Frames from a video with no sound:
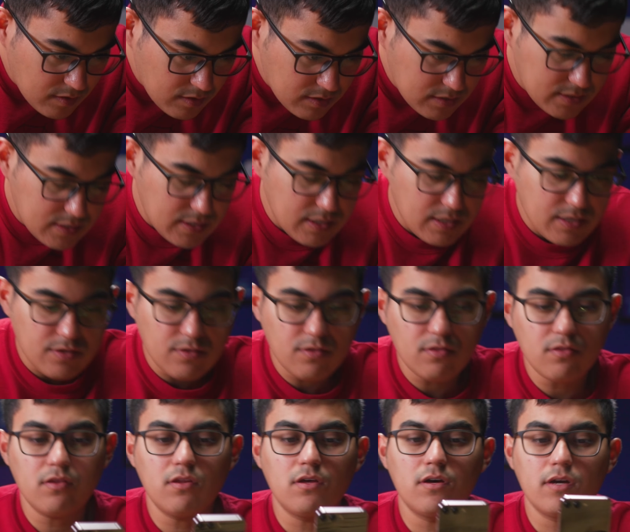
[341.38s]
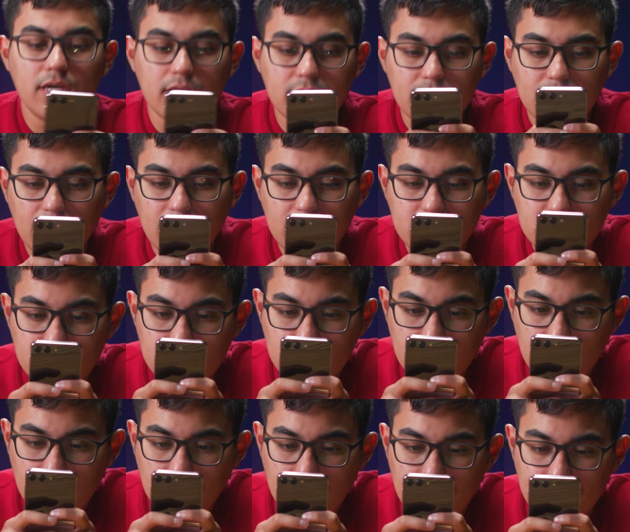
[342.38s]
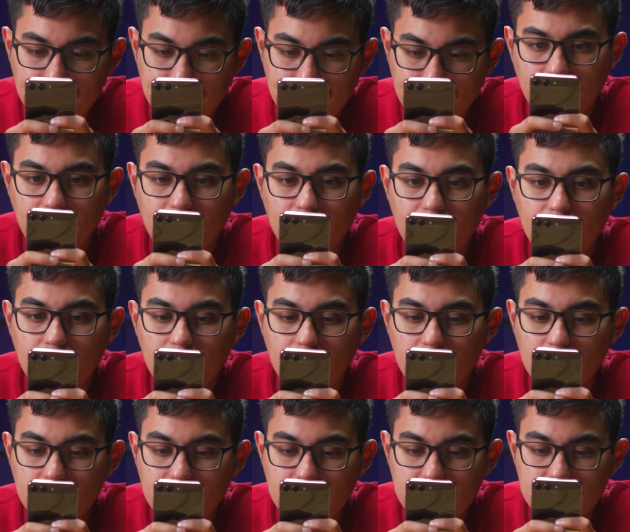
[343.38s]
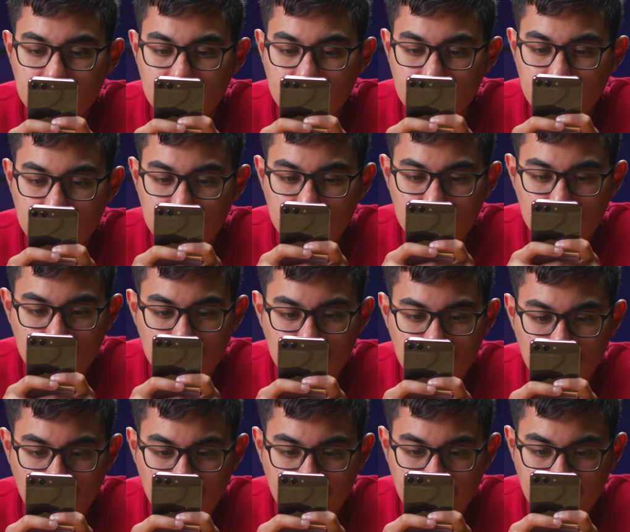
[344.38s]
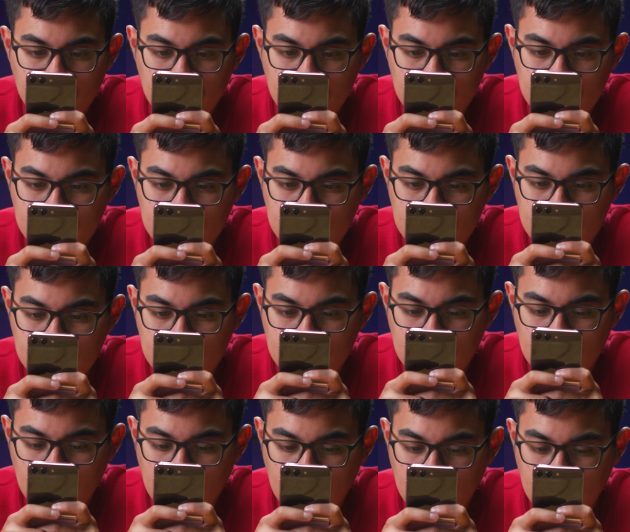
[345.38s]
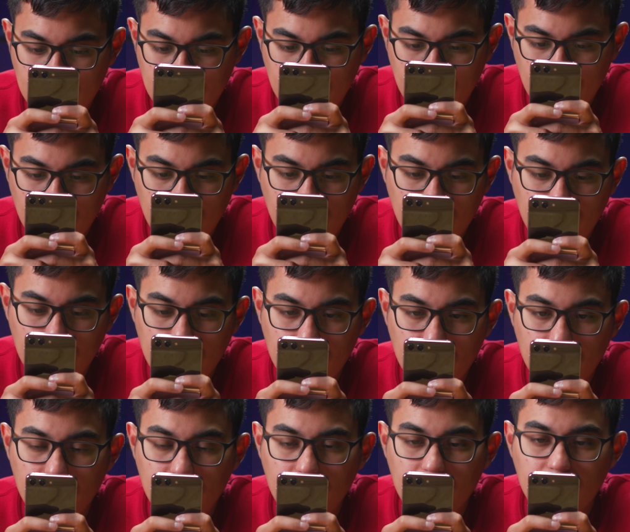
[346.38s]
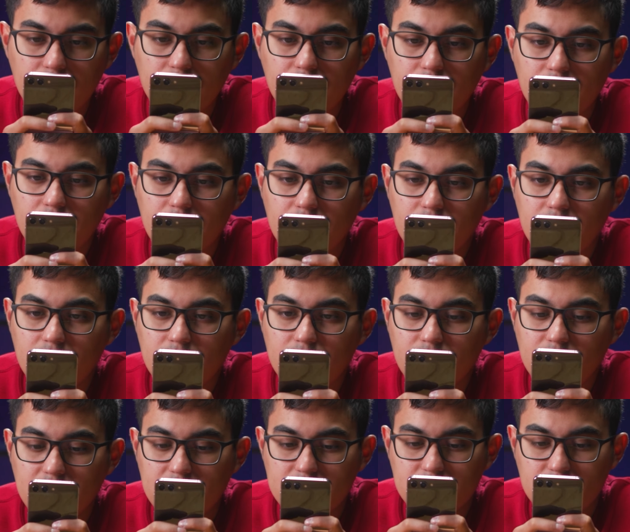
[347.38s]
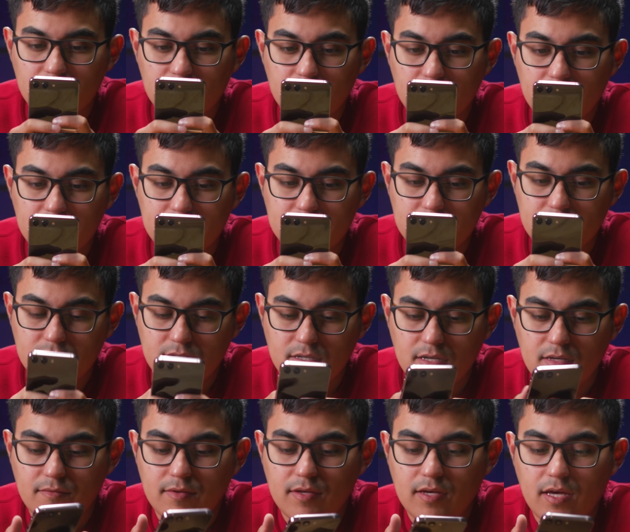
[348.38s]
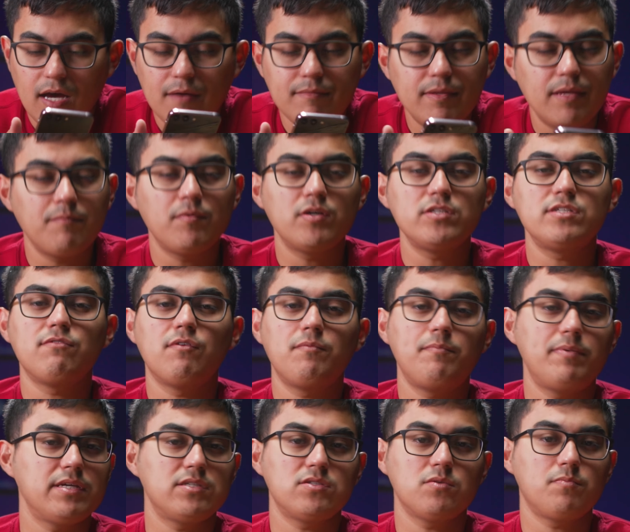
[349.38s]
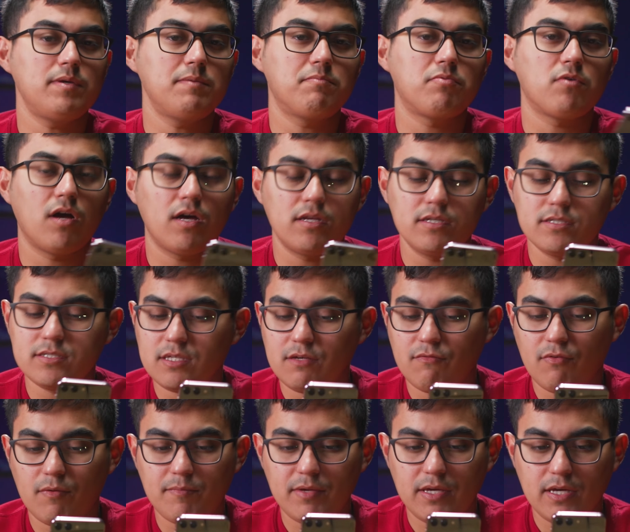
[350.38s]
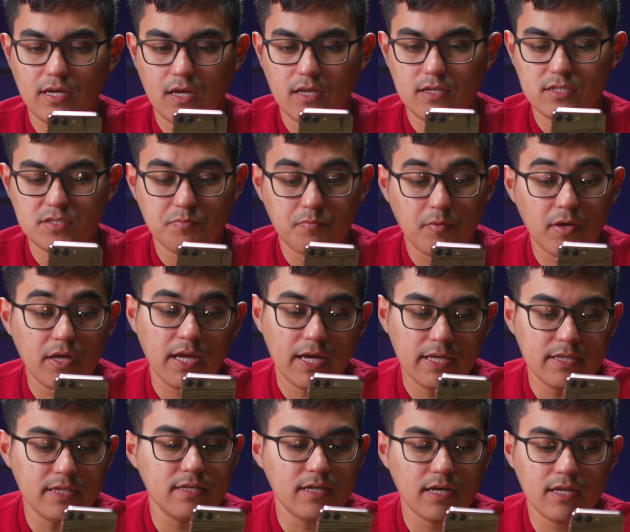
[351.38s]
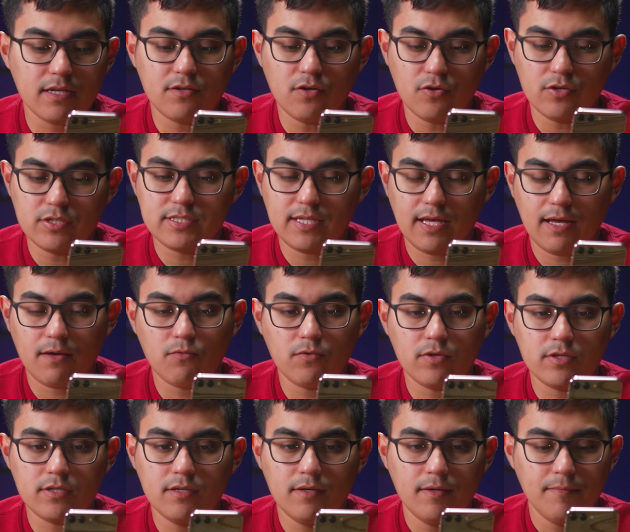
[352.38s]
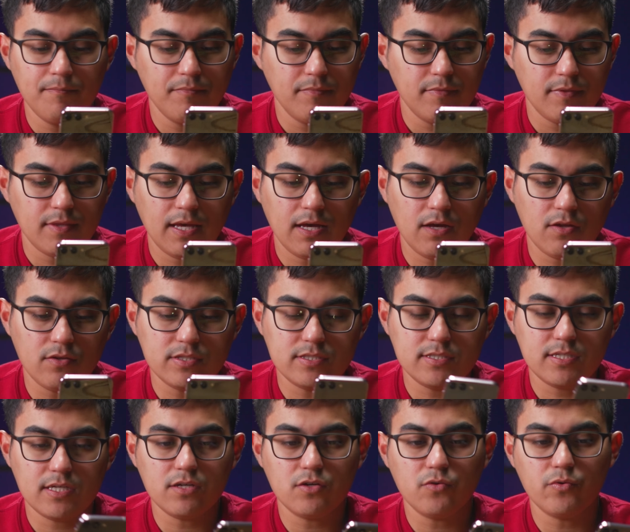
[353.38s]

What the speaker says: Let's take a look at that shot. Okay, some sharpness is not there. That's all right. I'm not much of a pixel peeper, honestly, if I'm being honest, but I did kind of notice that one. Now let's take a